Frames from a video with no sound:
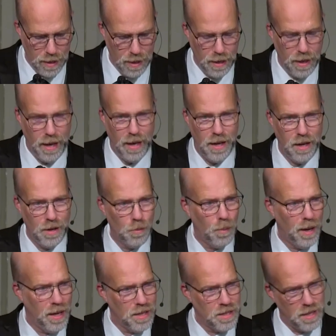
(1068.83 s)
and in
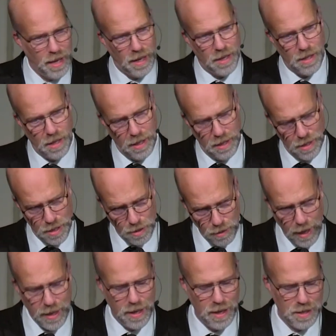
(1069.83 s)
ways that
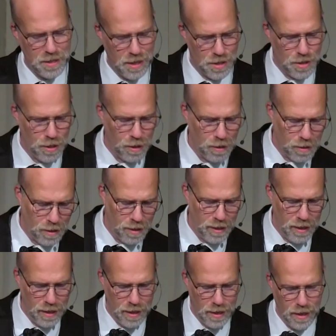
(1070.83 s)
strike us
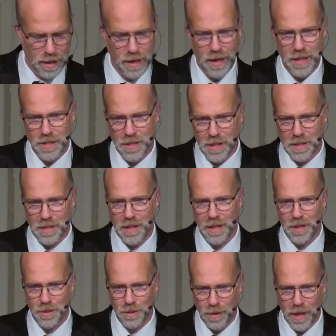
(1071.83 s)
internally, it's just
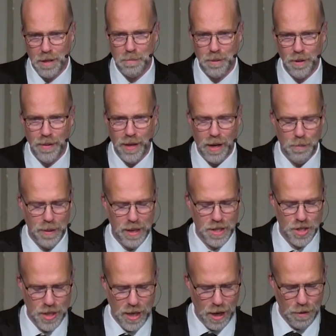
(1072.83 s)
incredible that we
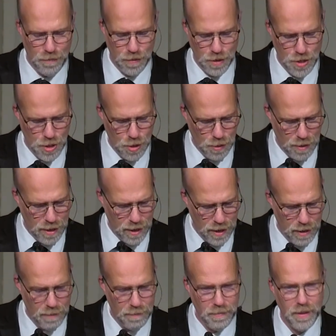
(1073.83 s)
shout for joy.
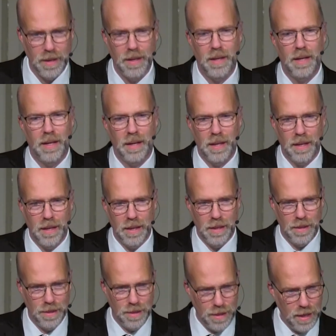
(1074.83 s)

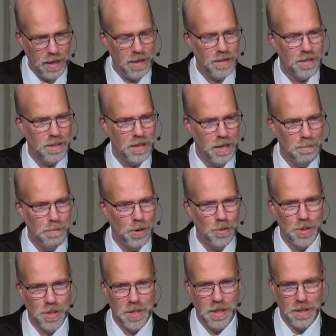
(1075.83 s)
These
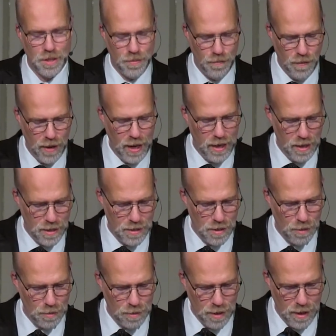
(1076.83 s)
emotions fade,
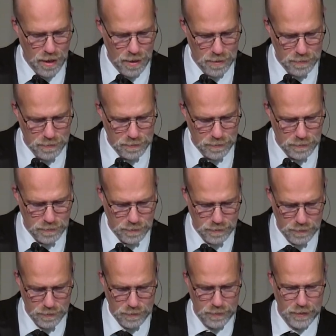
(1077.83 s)
don't they?
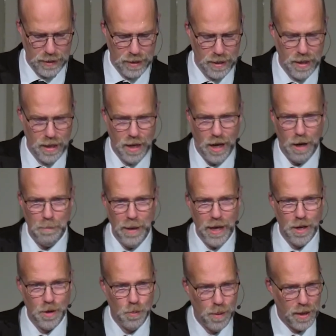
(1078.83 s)
I'll
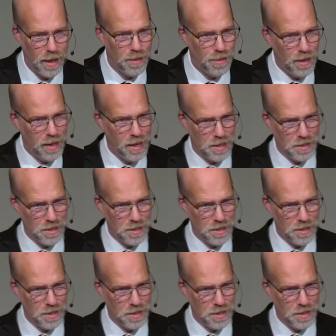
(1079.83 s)
make what I think is